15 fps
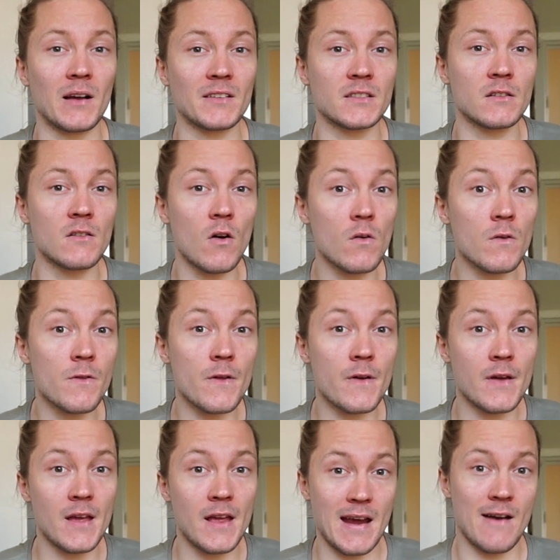muscle growth,
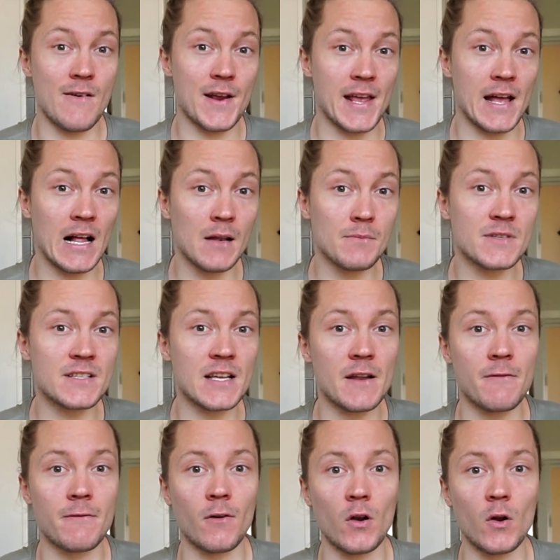Eric Helms said
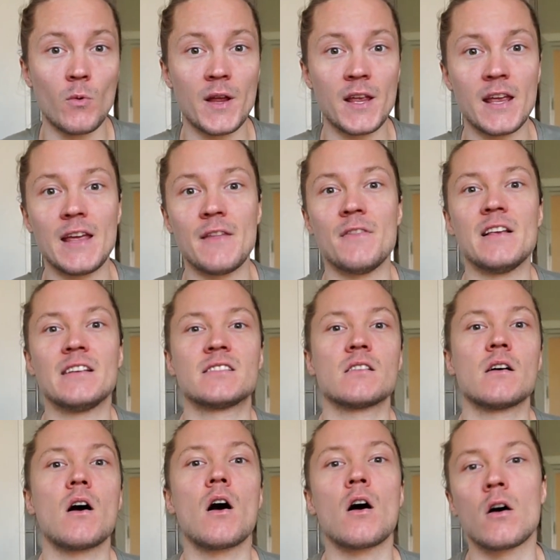the following in this
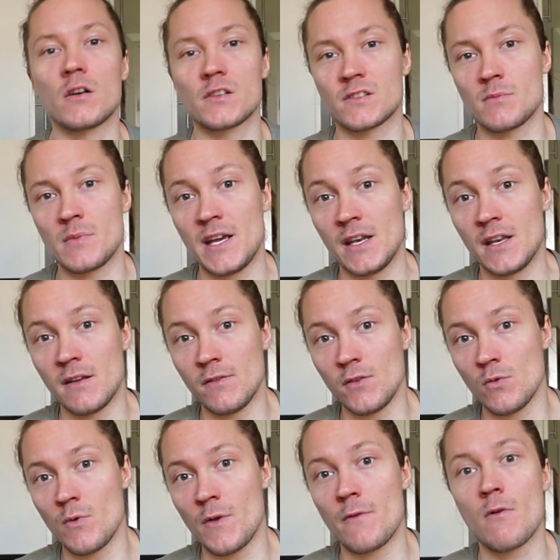awesome
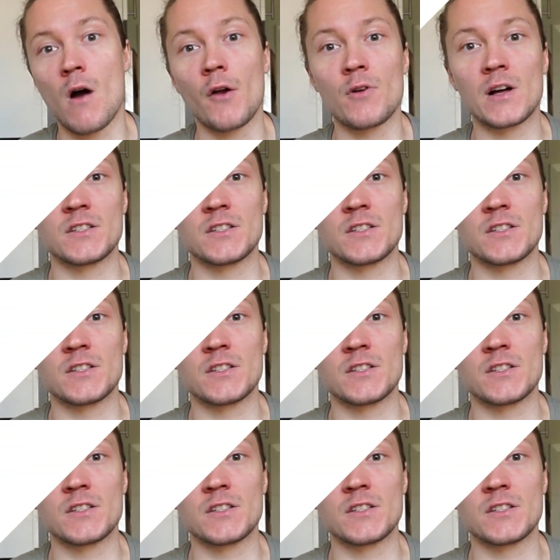interview with Rauda